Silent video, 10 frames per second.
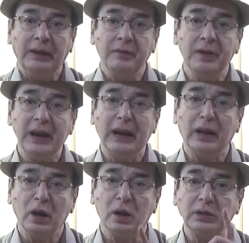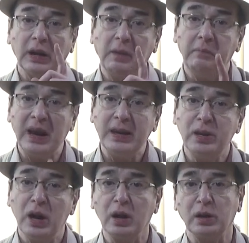we allot a
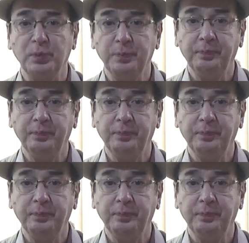mentor,